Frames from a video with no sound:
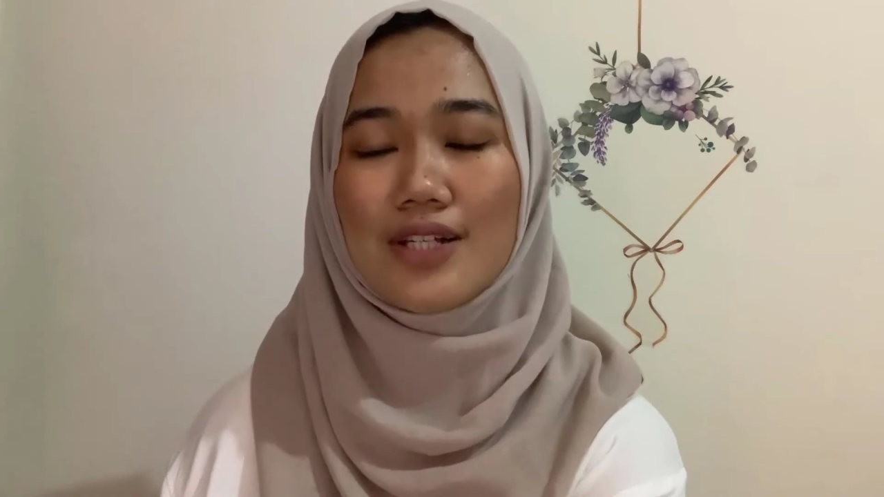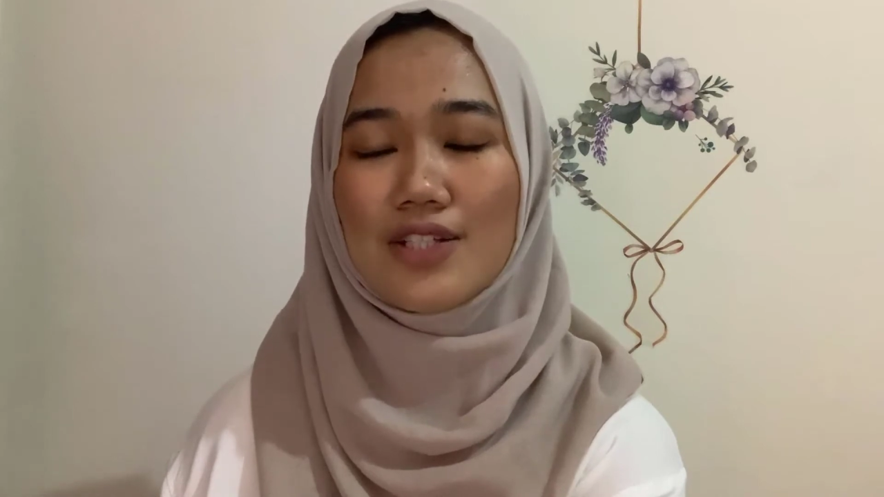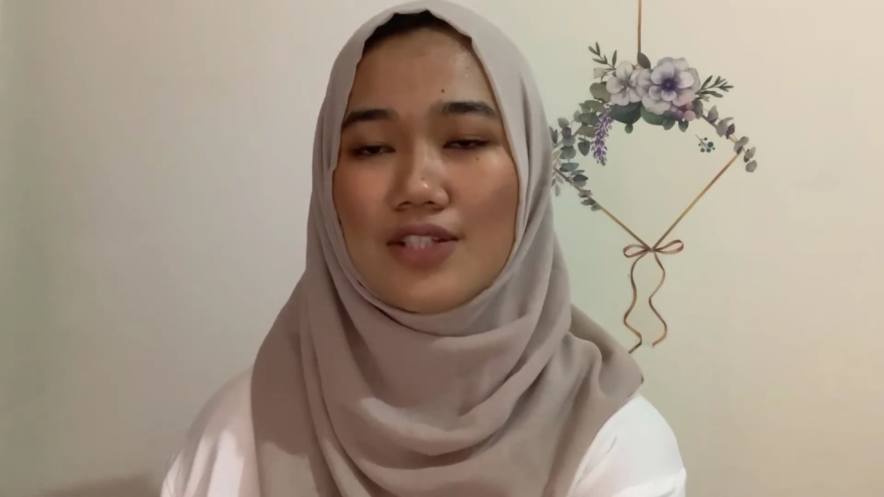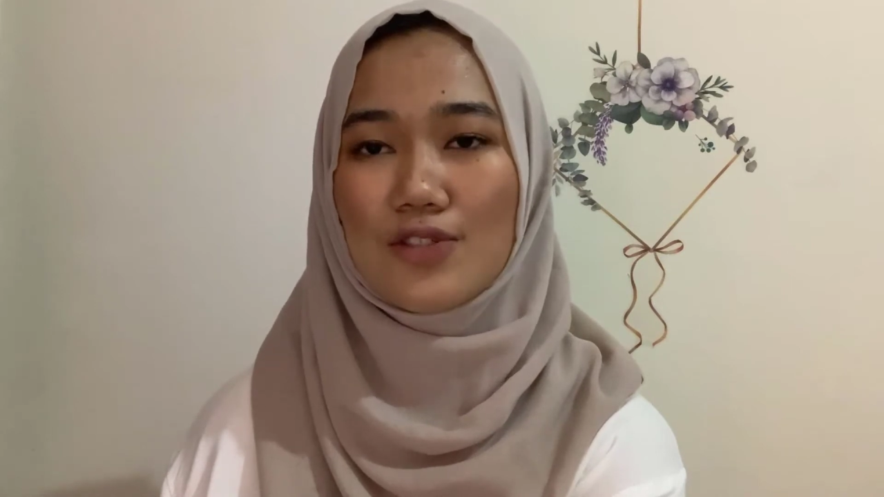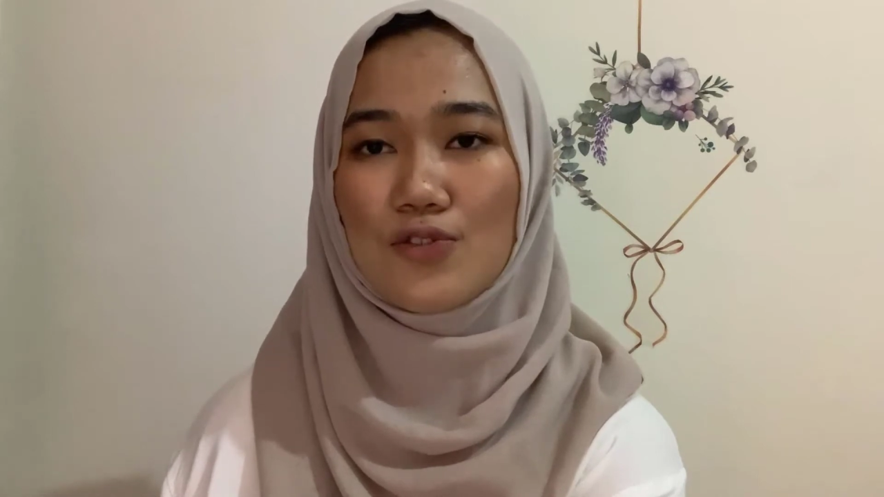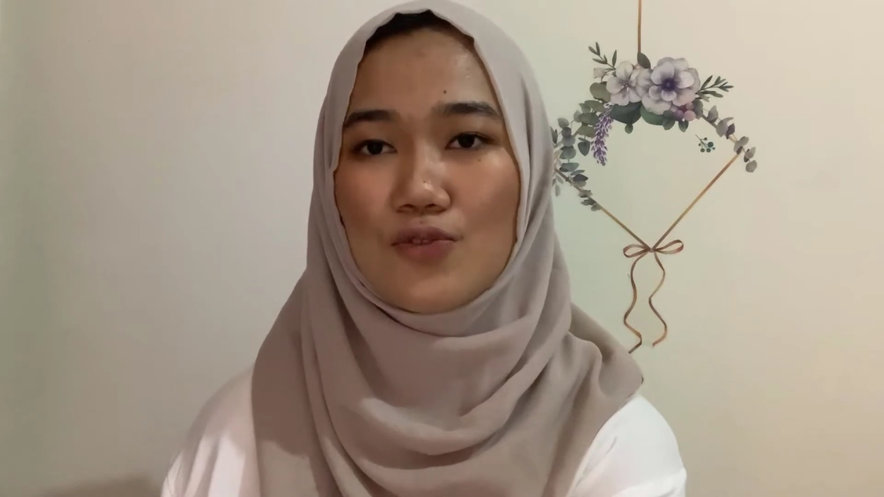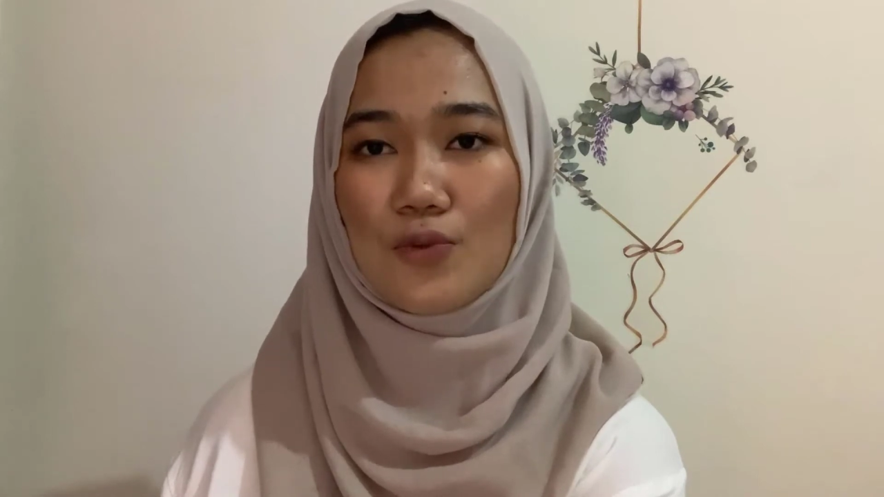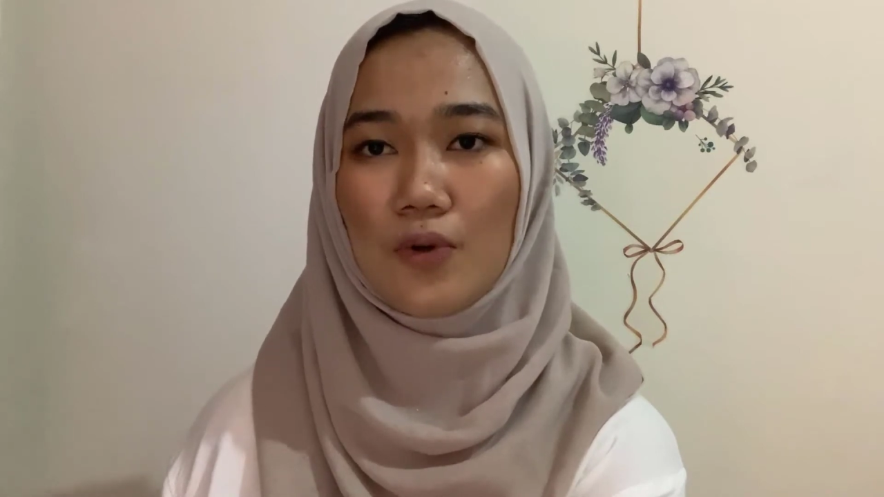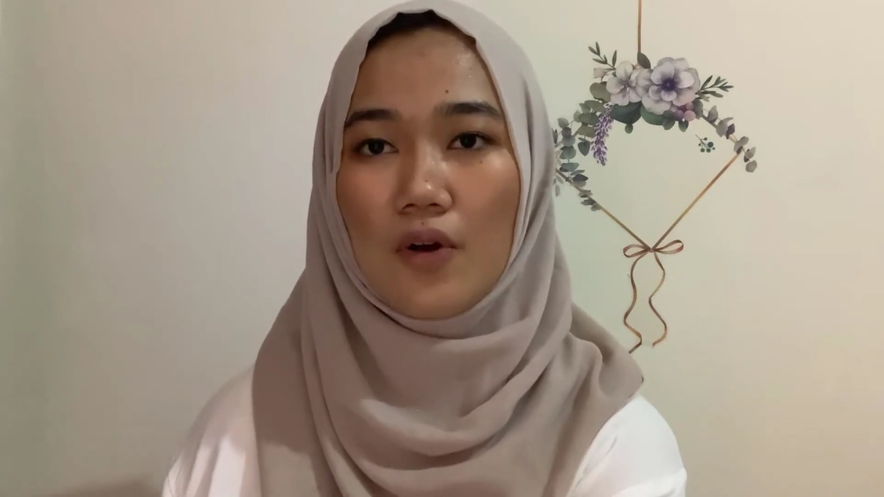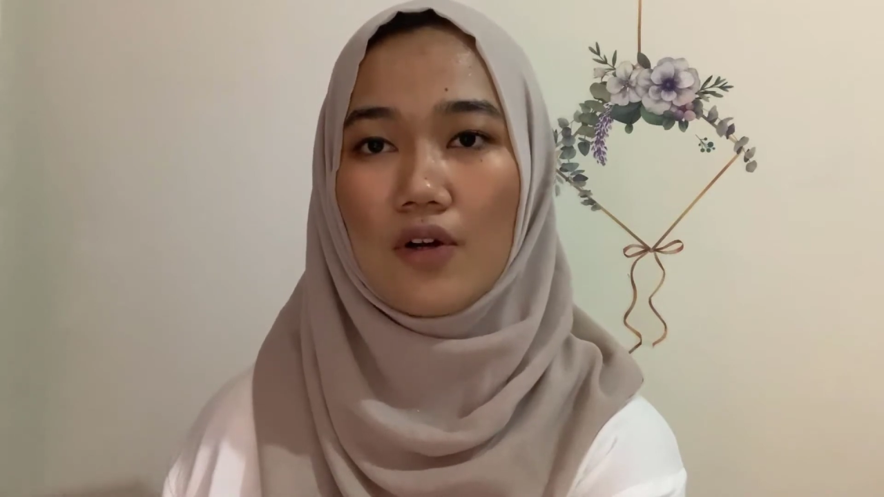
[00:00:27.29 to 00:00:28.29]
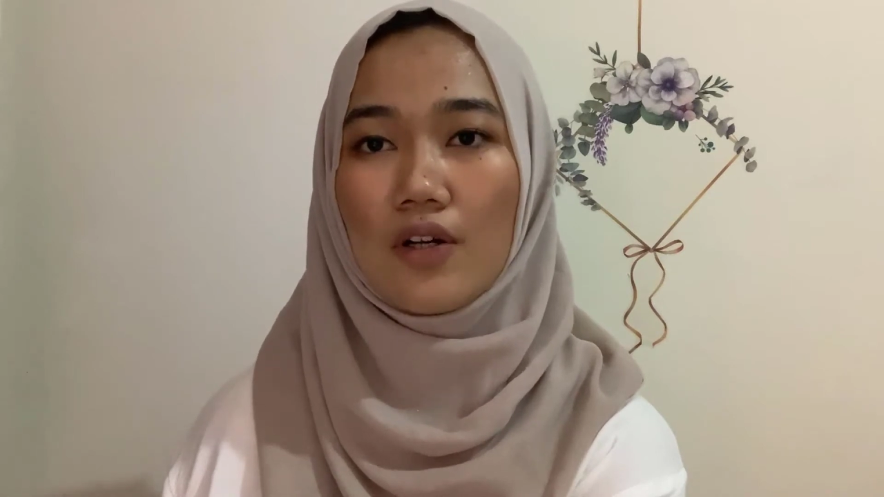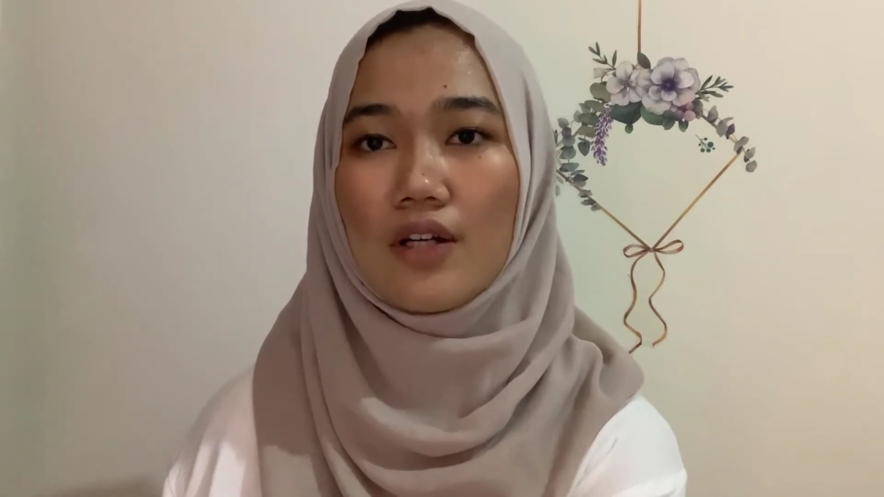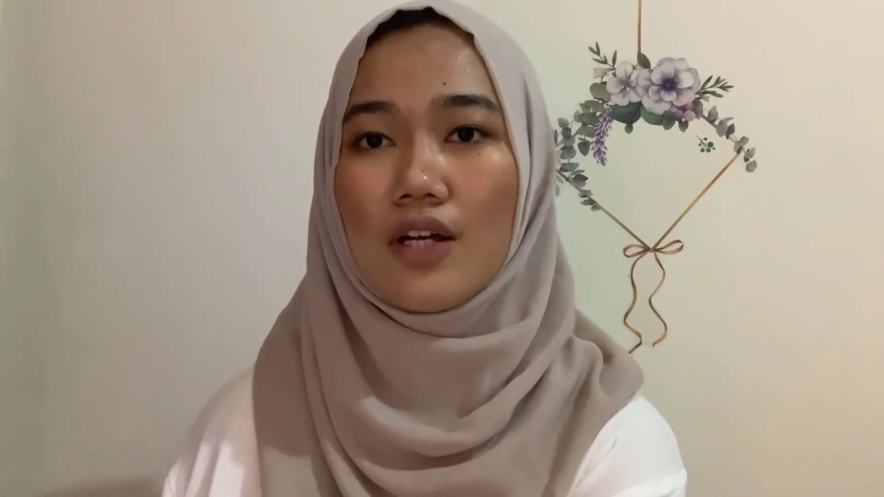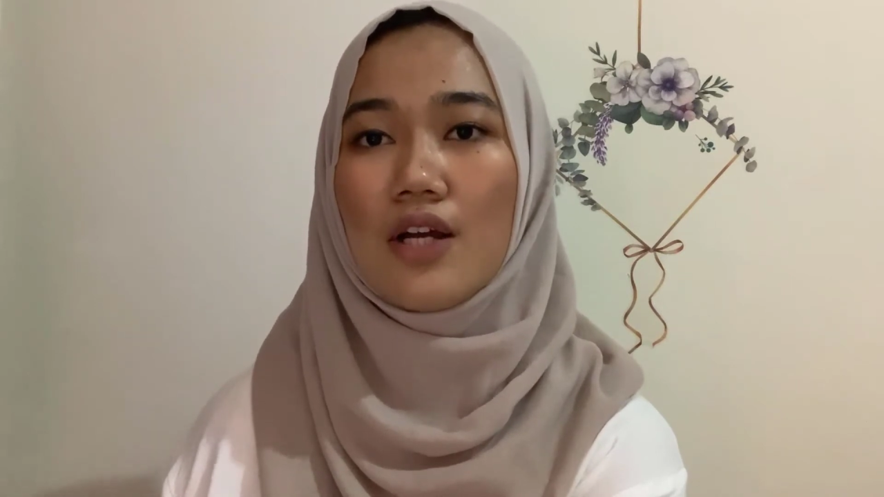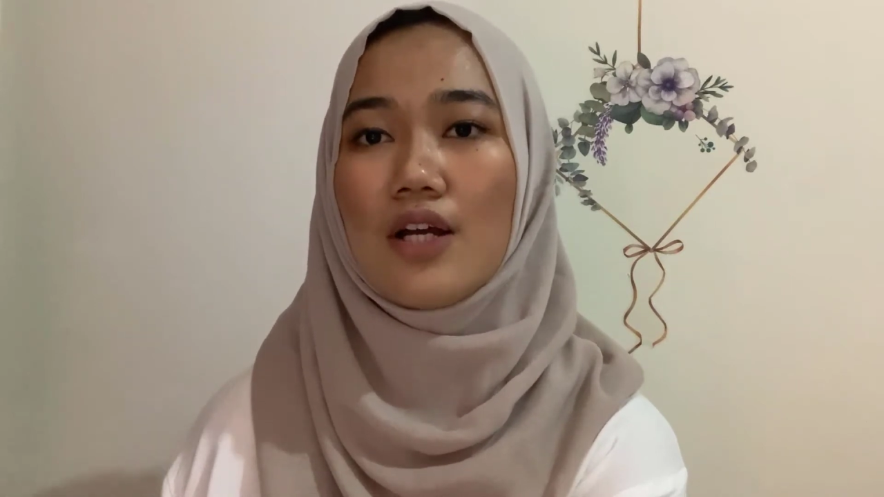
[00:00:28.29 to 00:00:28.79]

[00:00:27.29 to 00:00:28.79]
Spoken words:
such a strong